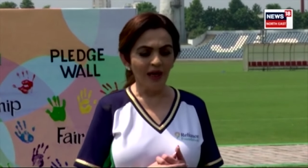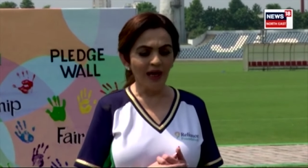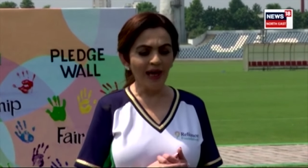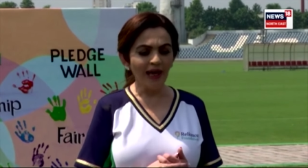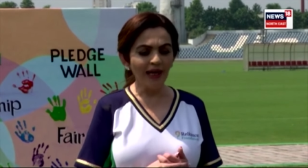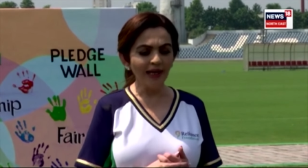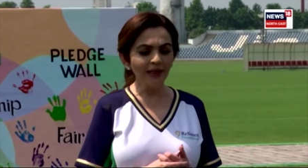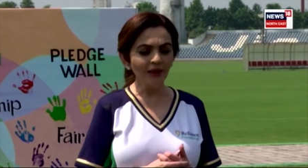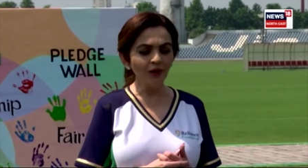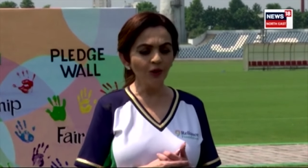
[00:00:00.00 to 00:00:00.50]

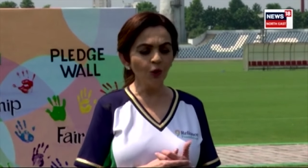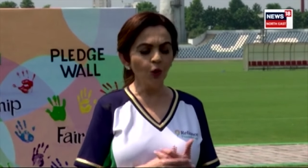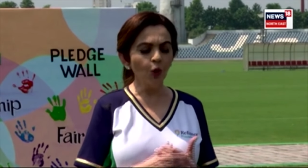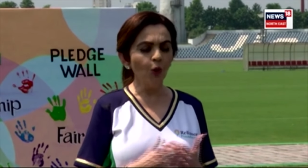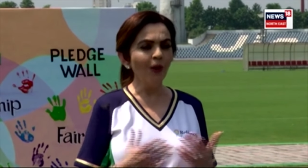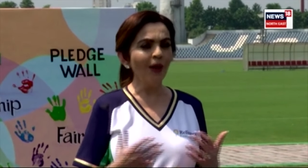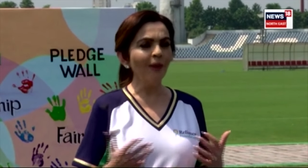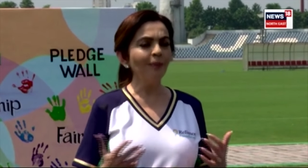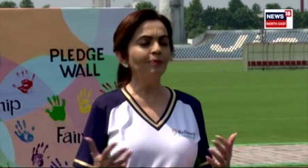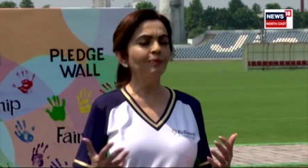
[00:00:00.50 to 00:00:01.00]
And
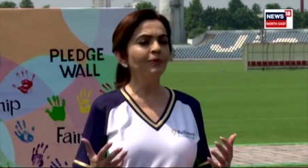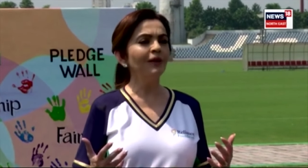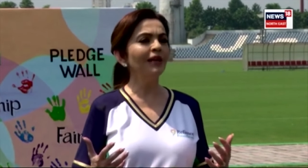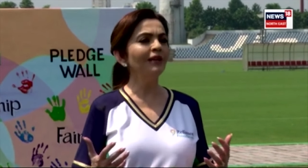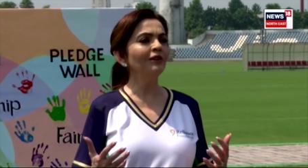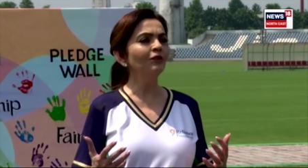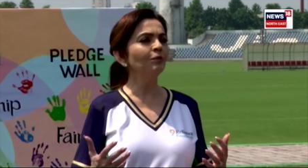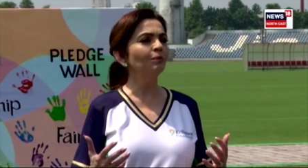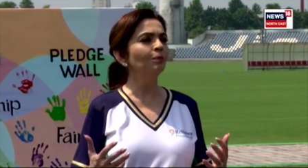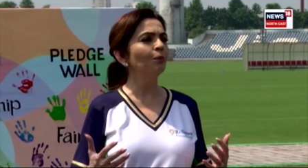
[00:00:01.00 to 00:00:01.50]
OVEP
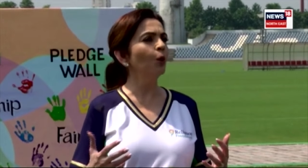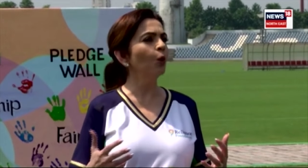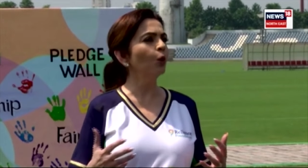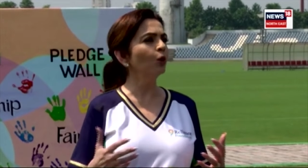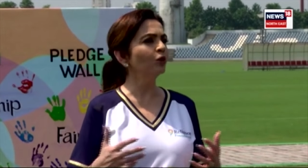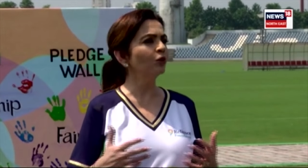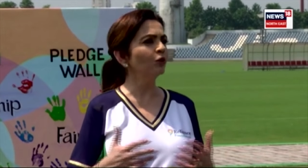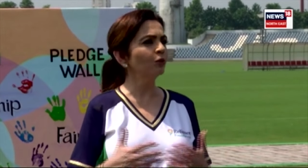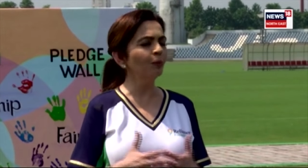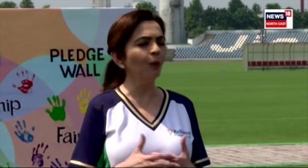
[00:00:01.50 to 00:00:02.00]
brings
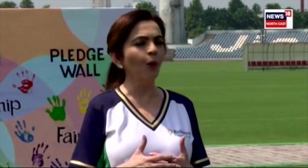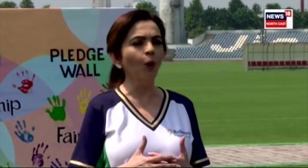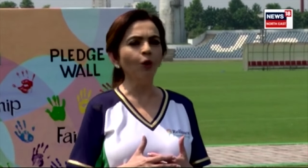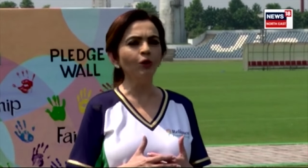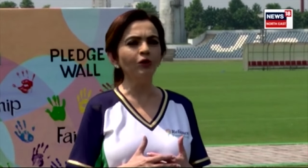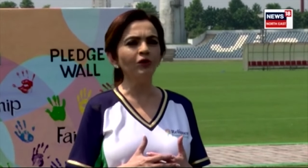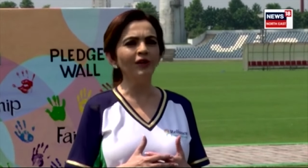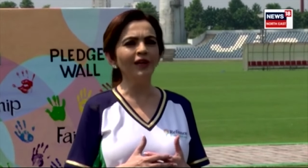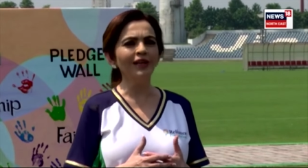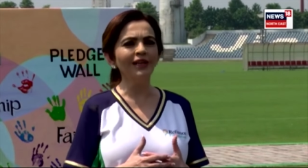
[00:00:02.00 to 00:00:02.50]
both
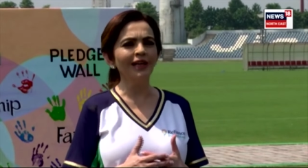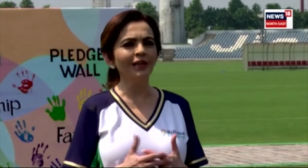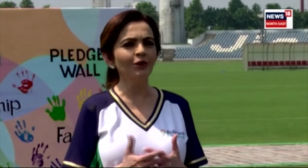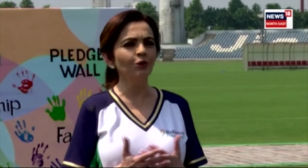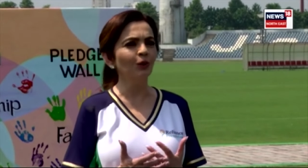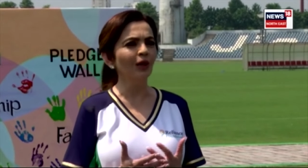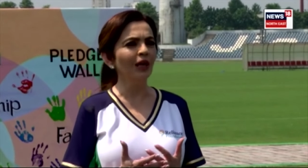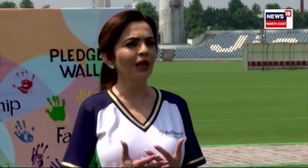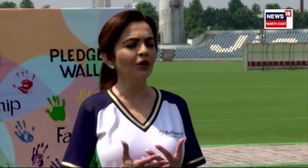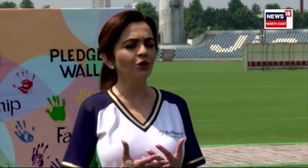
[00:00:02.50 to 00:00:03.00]
sports and
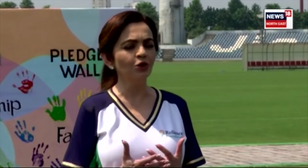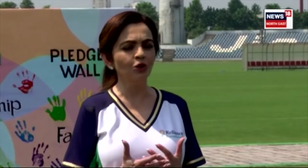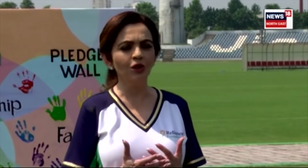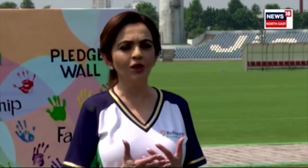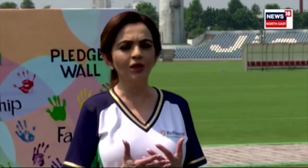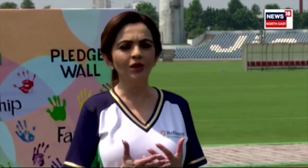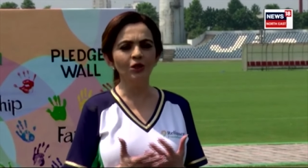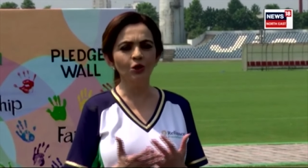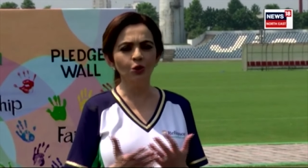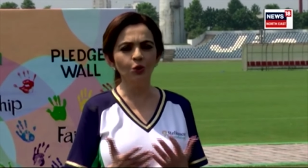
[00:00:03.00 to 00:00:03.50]

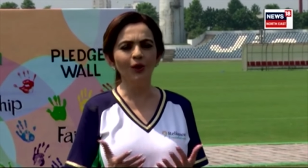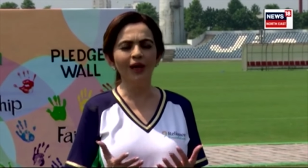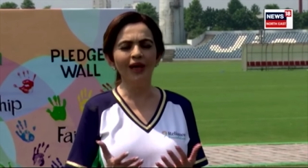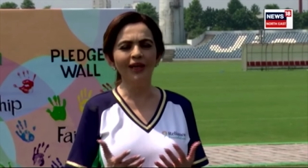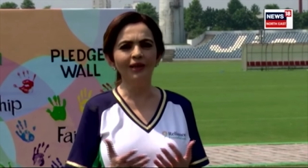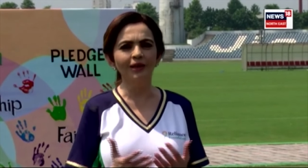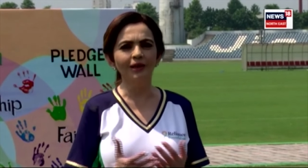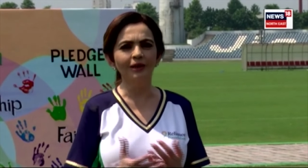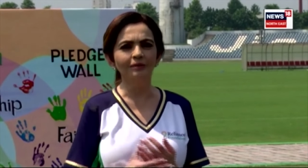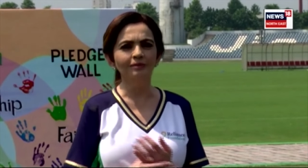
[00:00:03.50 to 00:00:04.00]
education
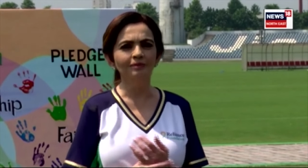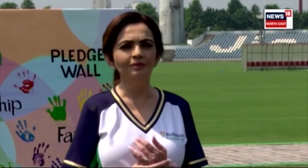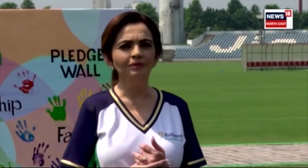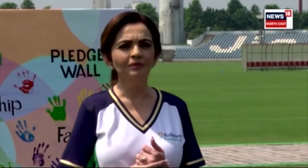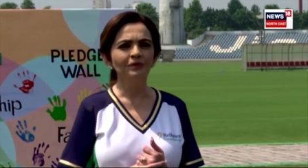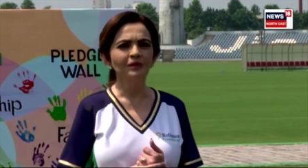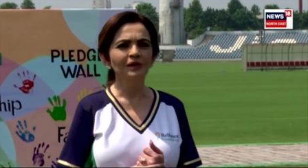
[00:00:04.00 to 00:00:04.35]
together.